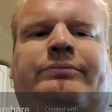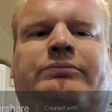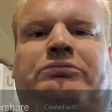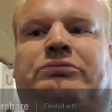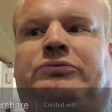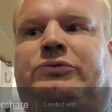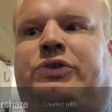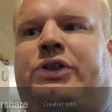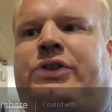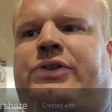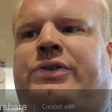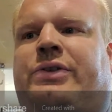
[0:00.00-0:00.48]

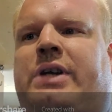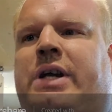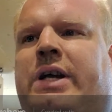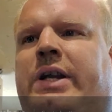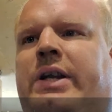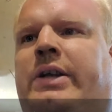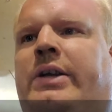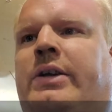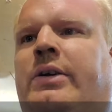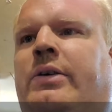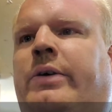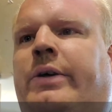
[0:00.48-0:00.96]
just kind
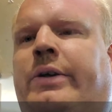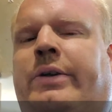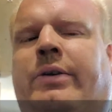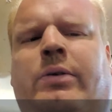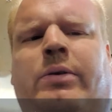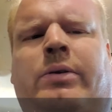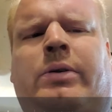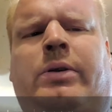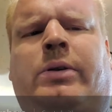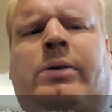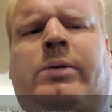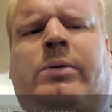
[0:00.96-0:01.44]
of went,
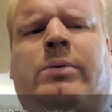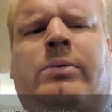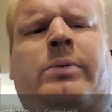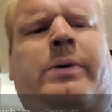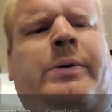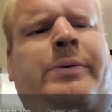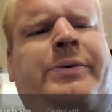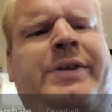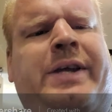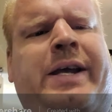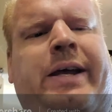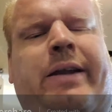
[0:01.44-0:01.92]
hey, what
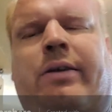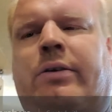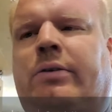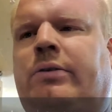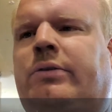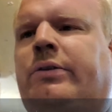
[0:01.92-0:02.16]
was that?